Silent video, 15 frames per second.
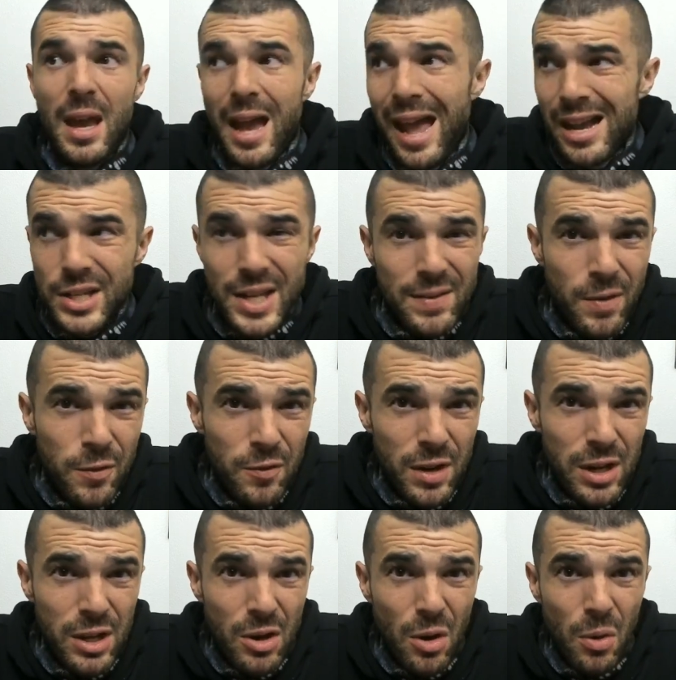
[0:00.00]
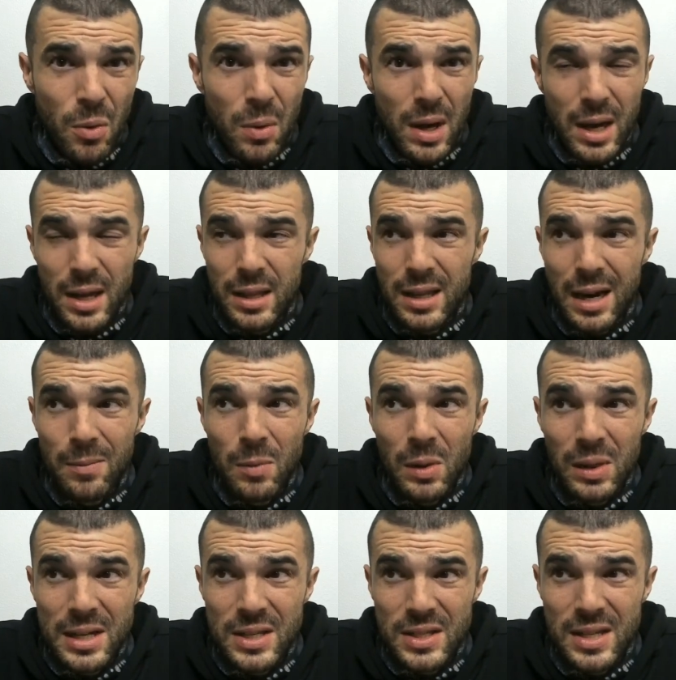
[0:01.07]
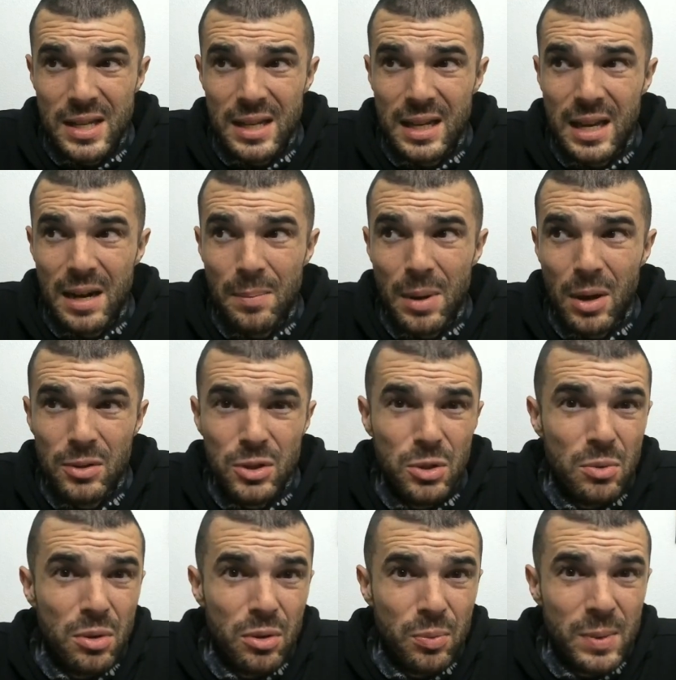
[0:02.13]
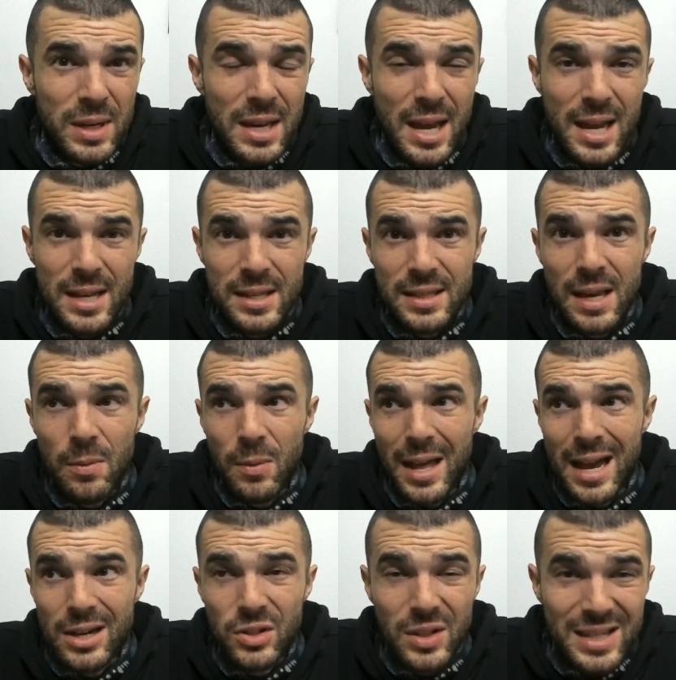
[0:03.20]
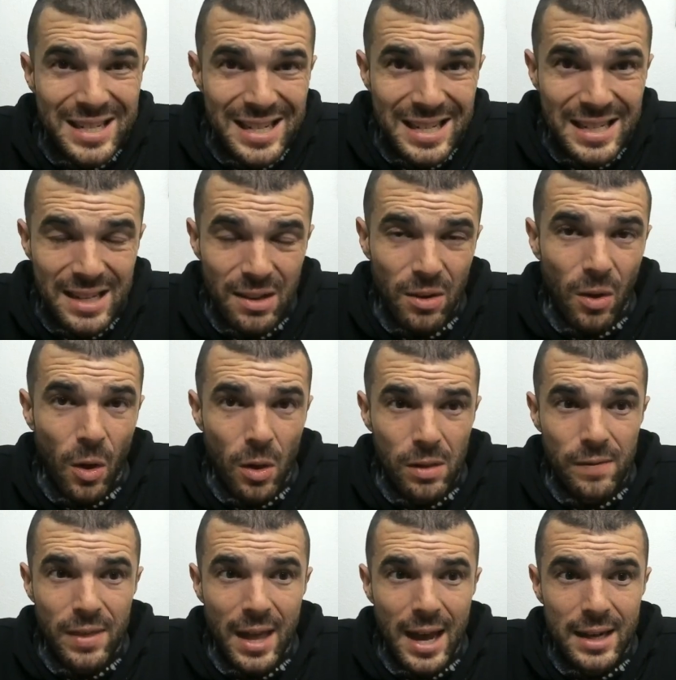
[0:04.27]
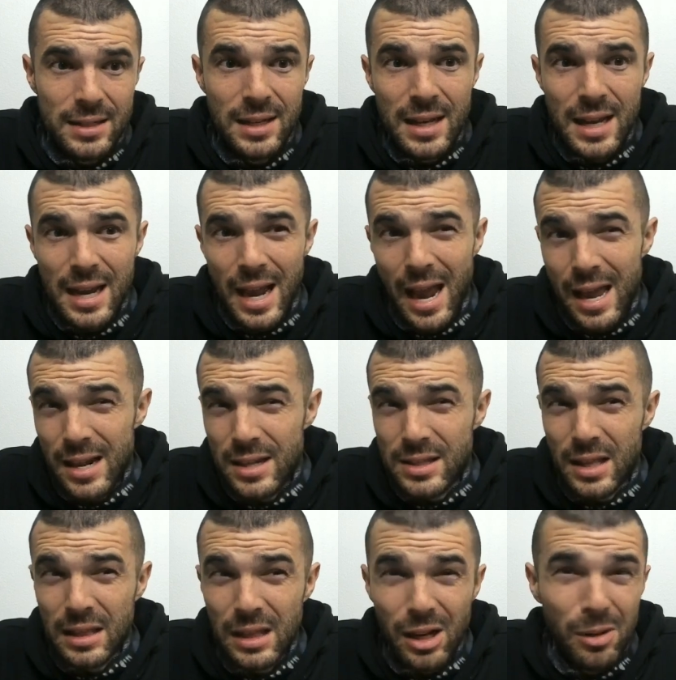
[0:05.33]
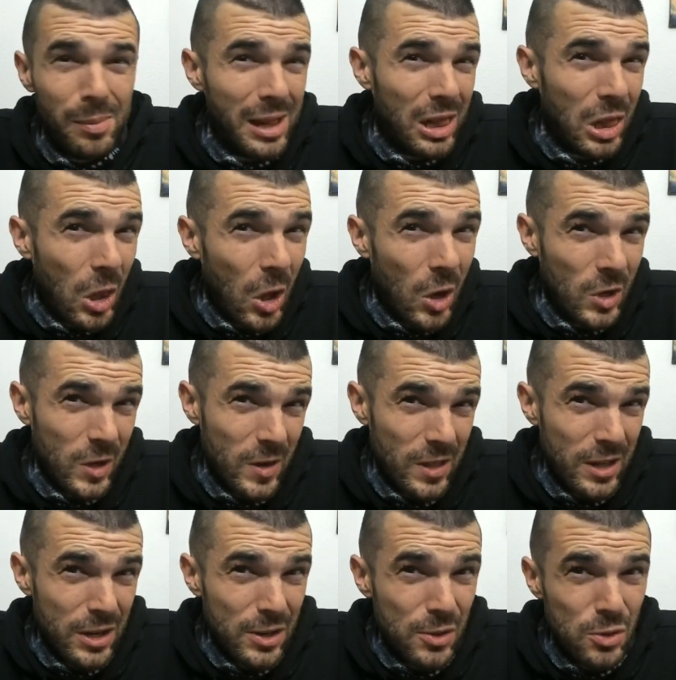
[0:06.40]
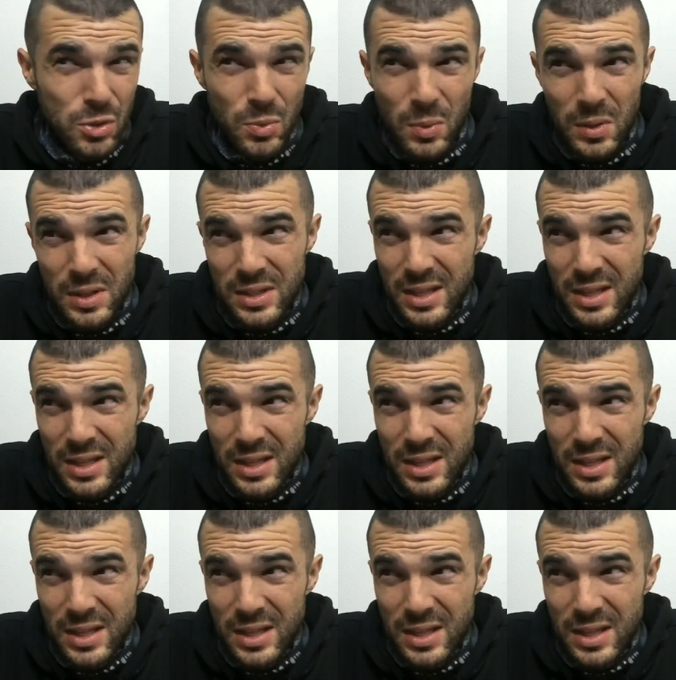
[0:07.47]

I actually have a video uh, that I'm releasing in about two or three days that will actually detail all of that, and it's a little bit longer than usual.